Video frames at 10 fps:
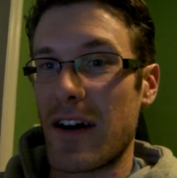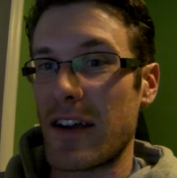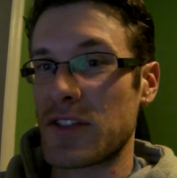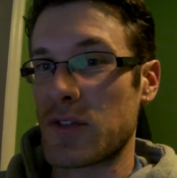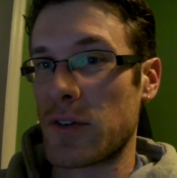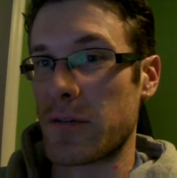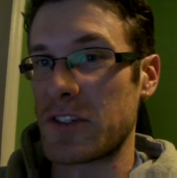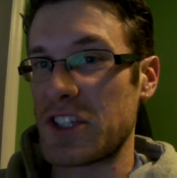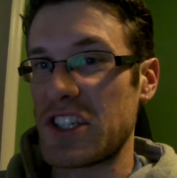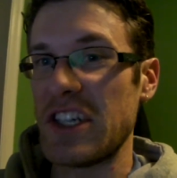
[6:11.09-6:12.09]
a sort of
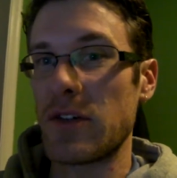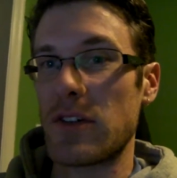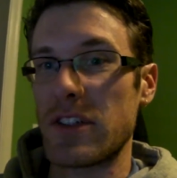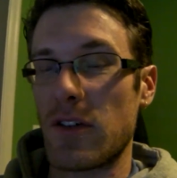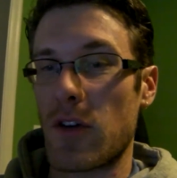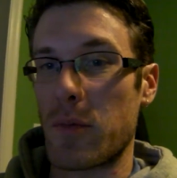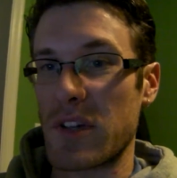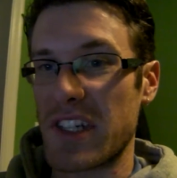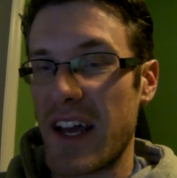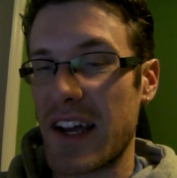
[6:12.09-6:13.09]
shield or
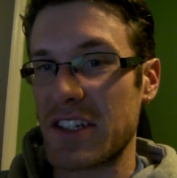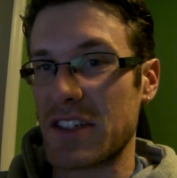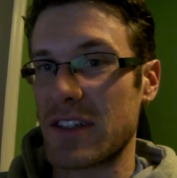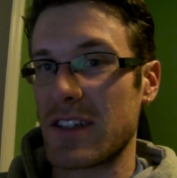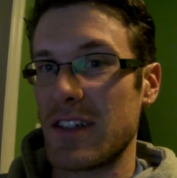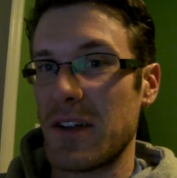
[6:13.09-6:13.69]
protection